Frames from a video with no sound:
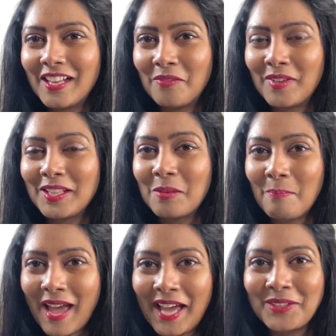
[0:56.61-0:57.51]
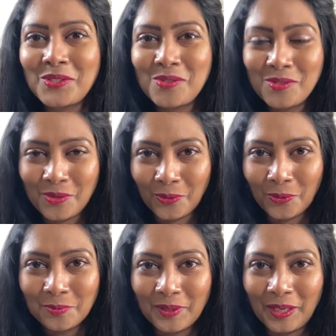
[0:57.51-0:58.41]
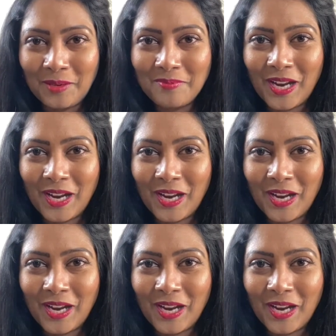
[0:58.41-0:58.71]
loving the MAC stroke cream